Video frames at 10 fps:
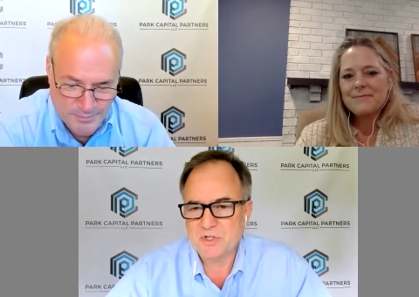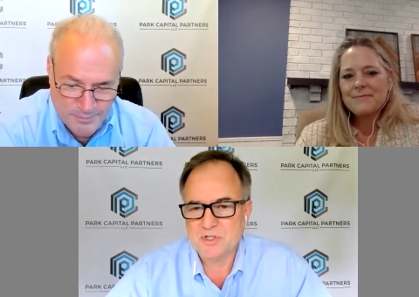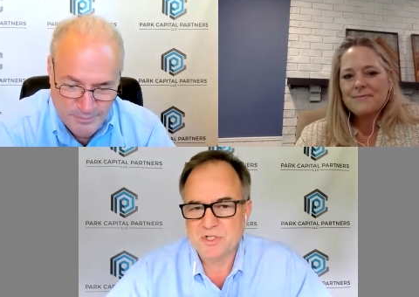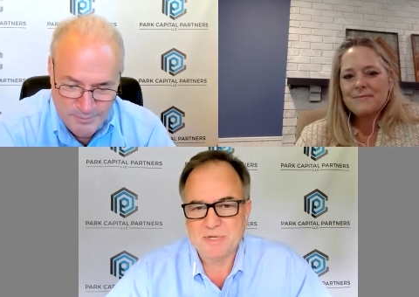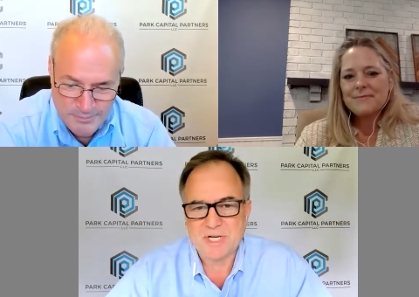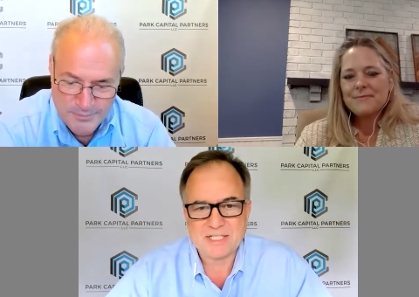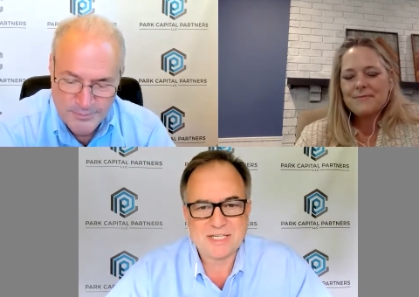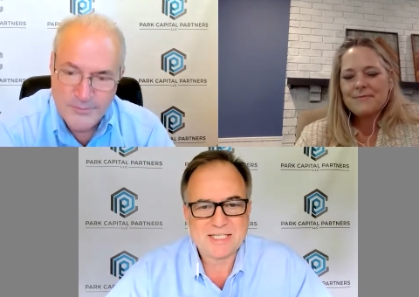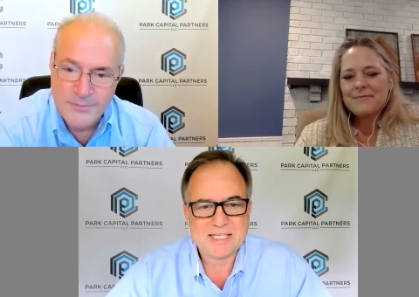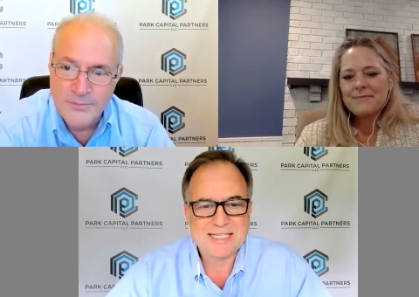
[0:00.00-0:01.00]
Speaker 1: your
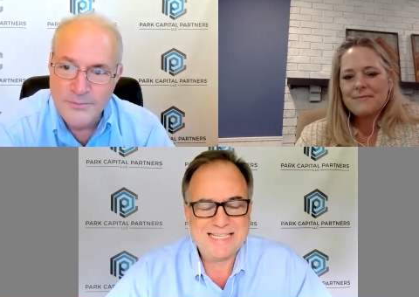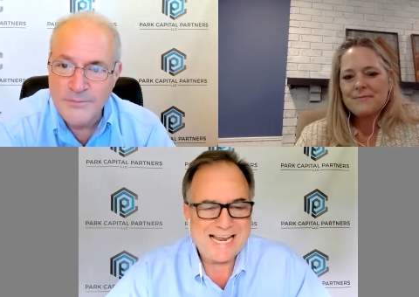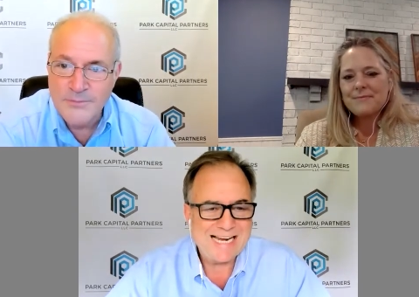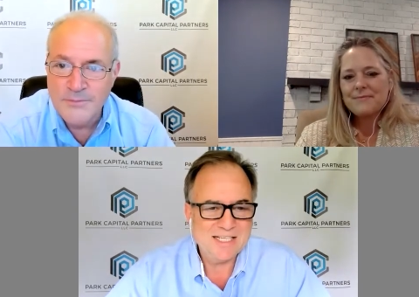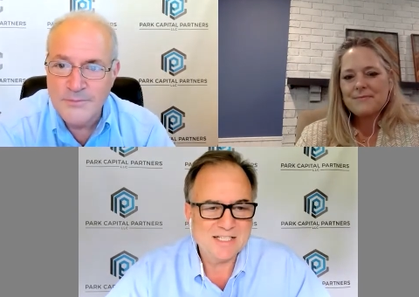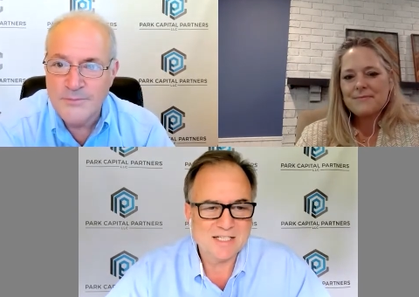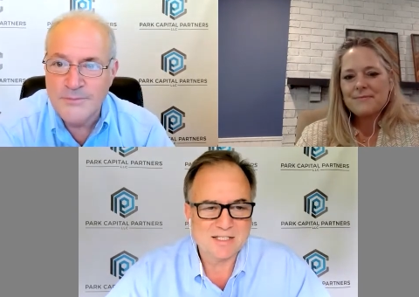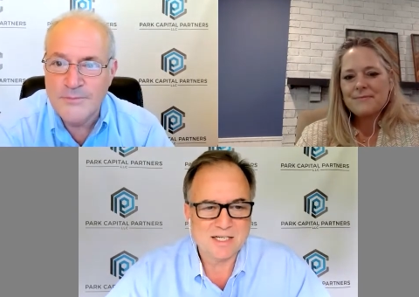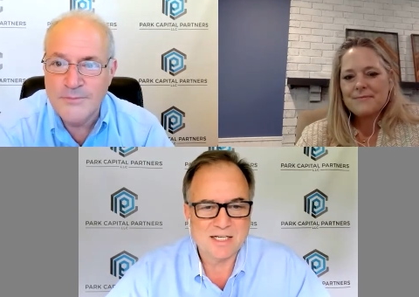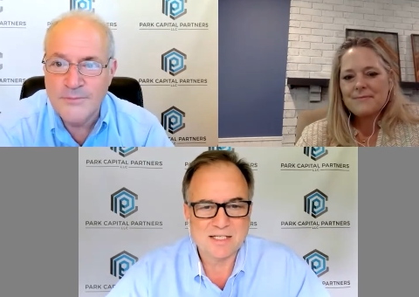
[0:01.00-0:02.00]
gymnastics days as
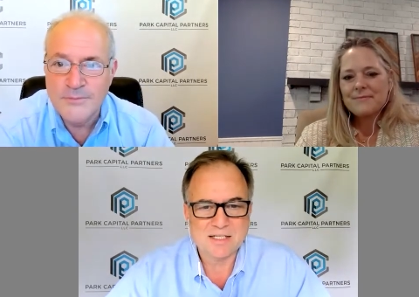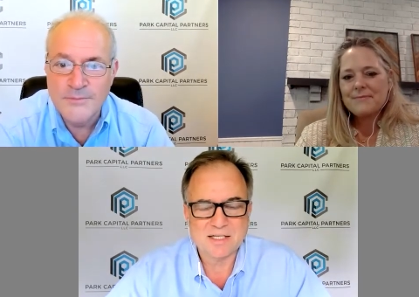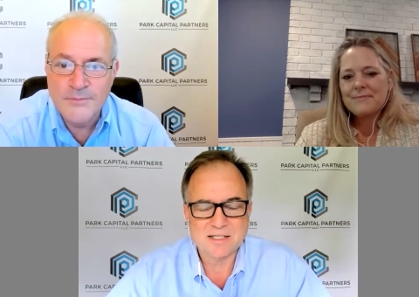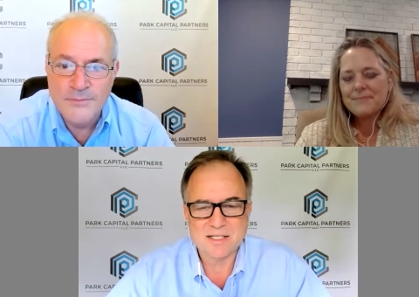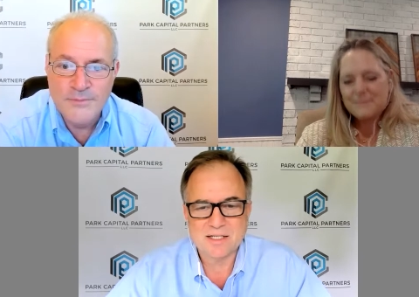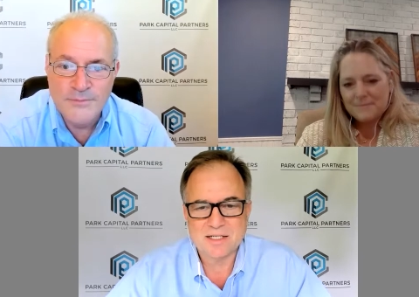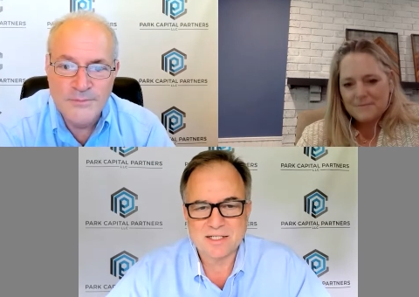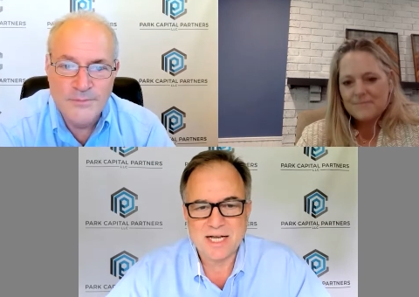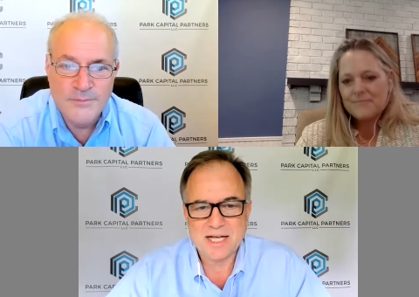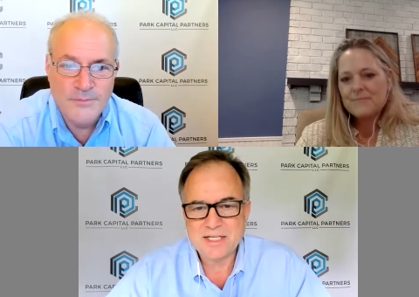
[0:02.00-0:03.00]
as as, a, uh, as an
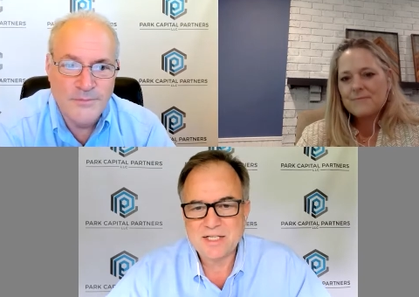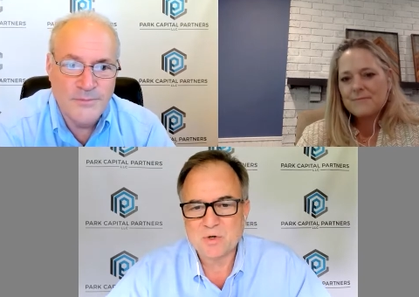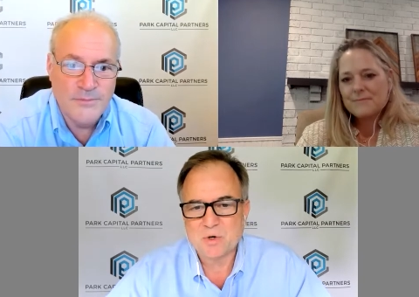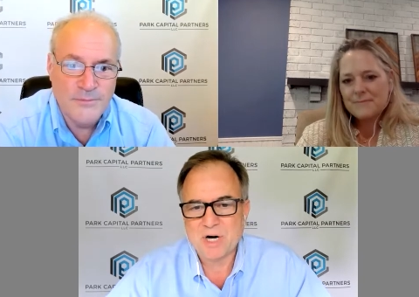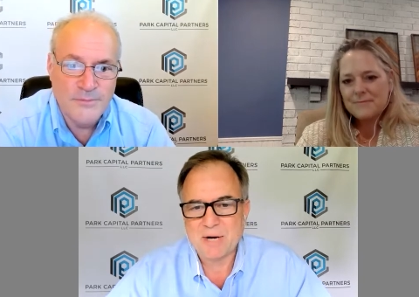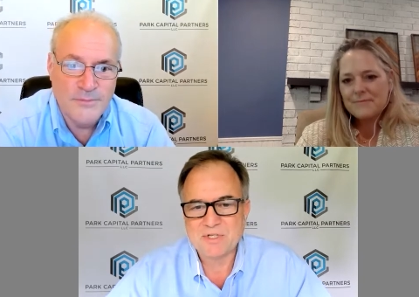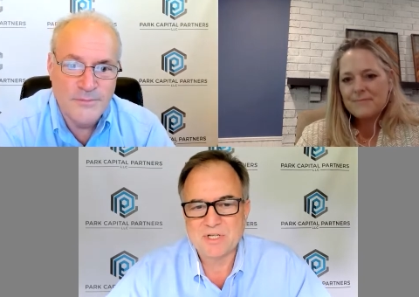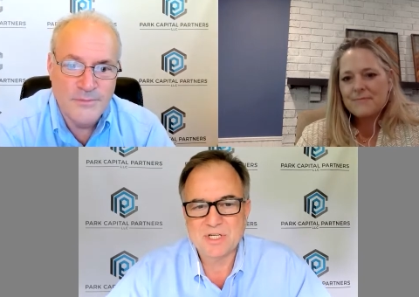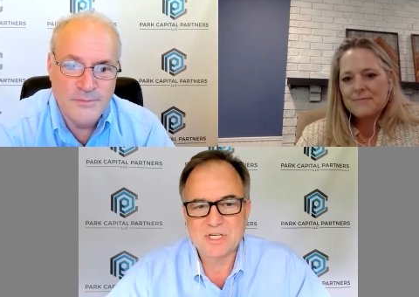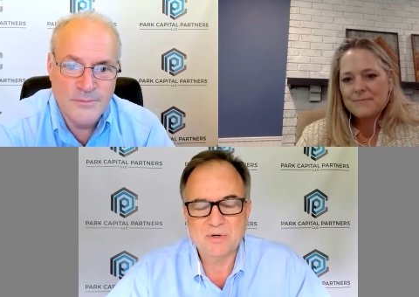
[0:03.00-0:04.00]
athlete or perhaps uh,
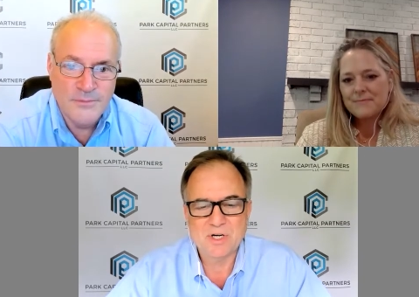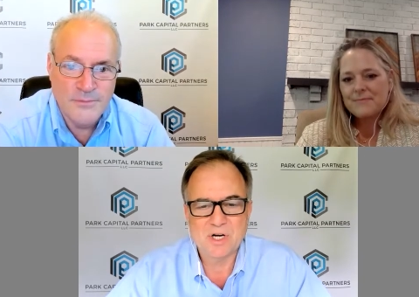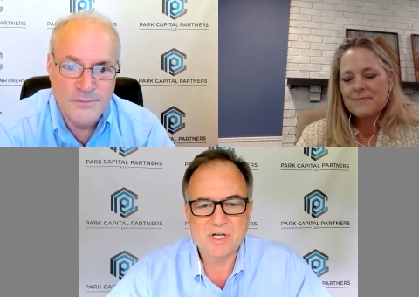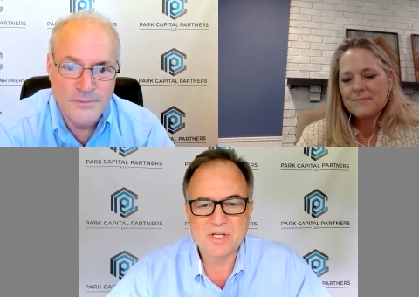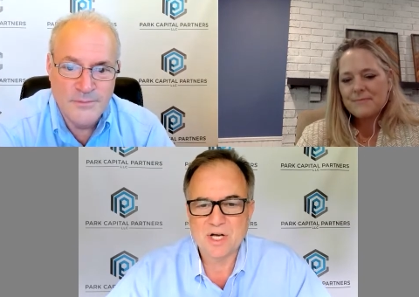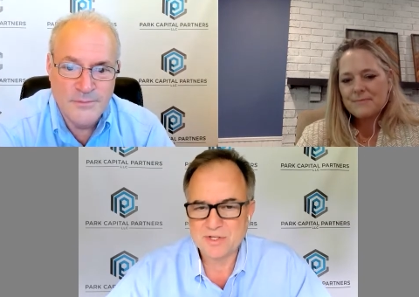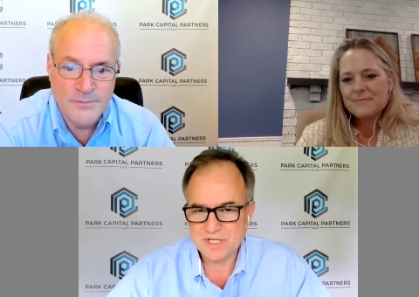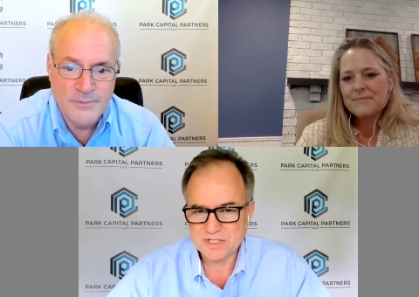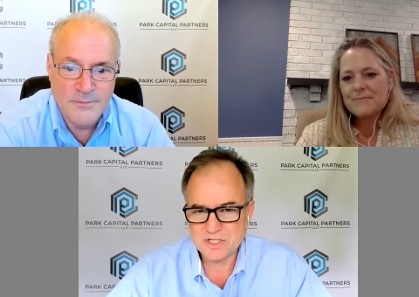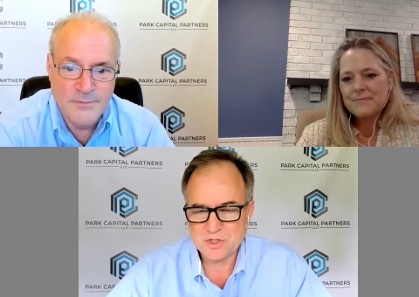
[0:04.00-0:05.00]
mm-hmm. you know and other
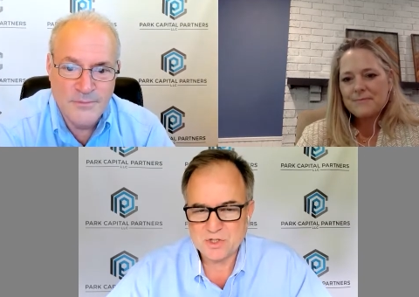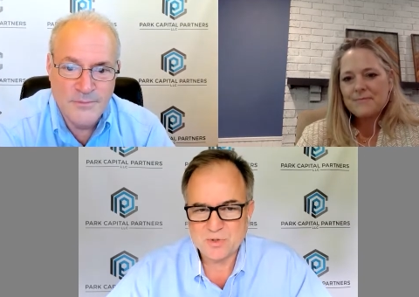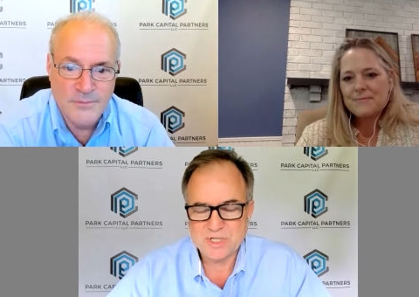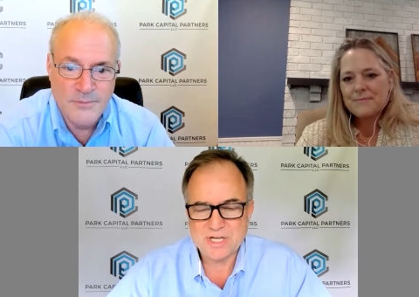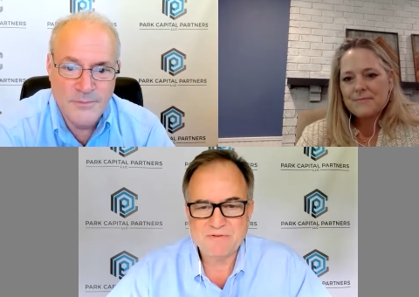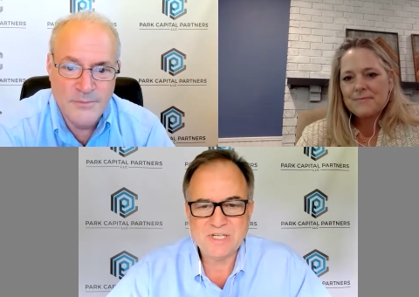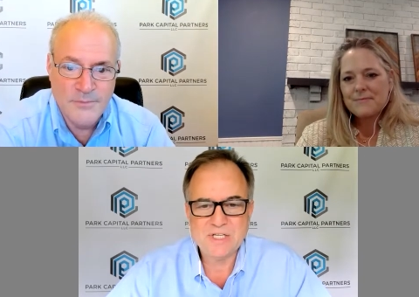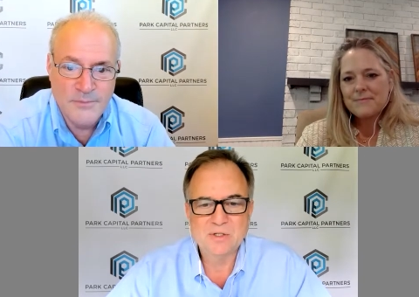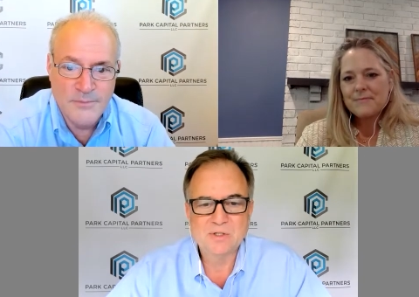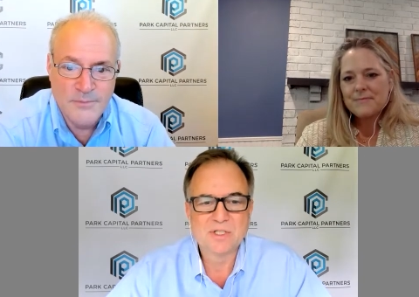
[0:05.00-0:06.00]
things that you do in that
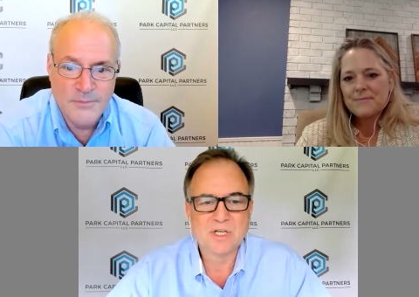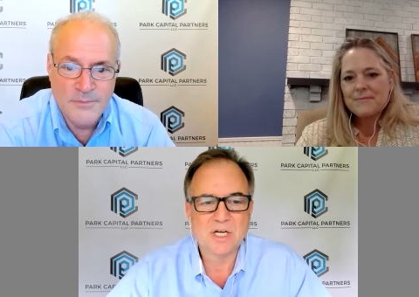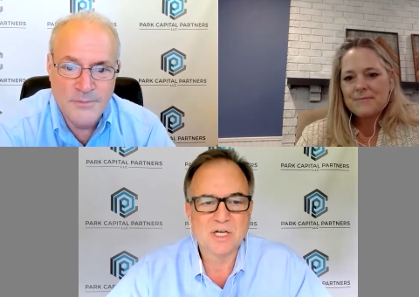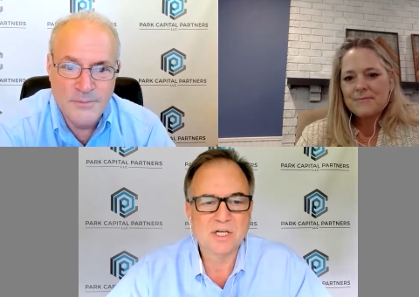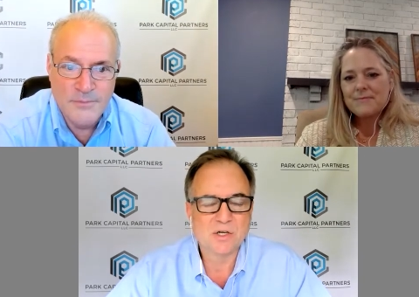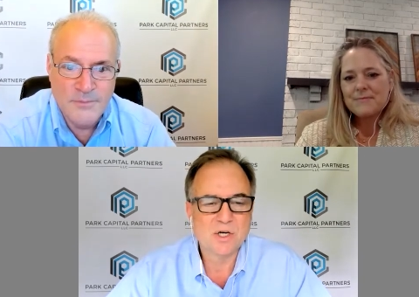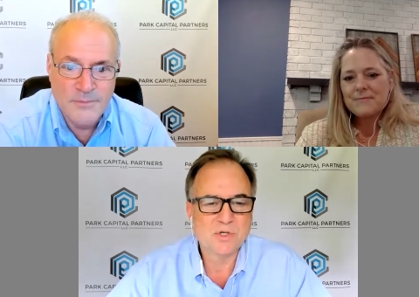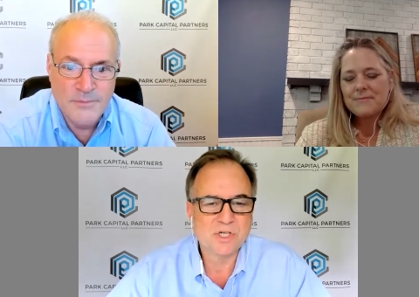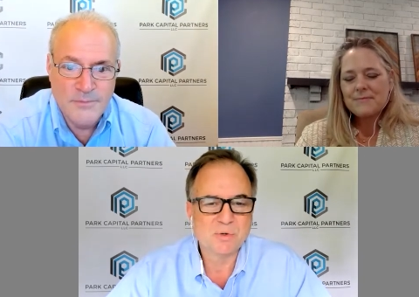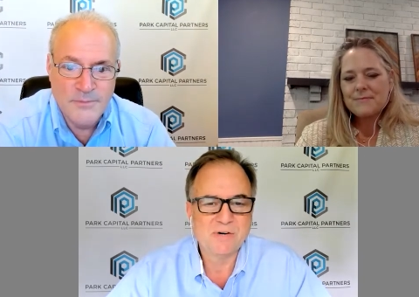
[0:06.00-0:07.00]
field uh, you know
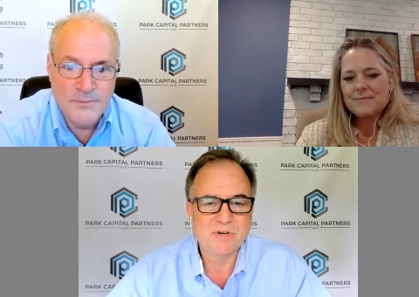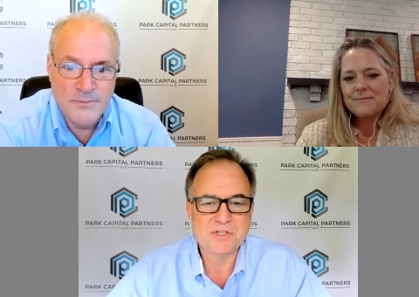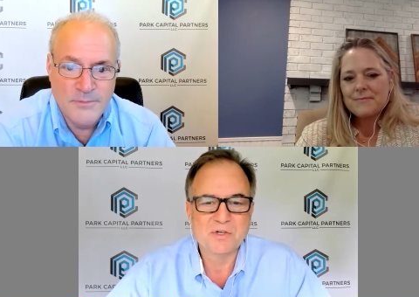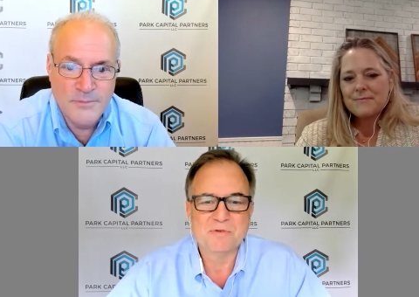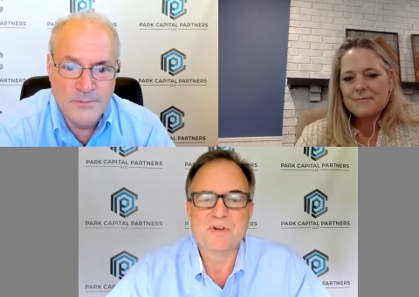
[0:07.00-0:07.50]
coaching or whatever is there a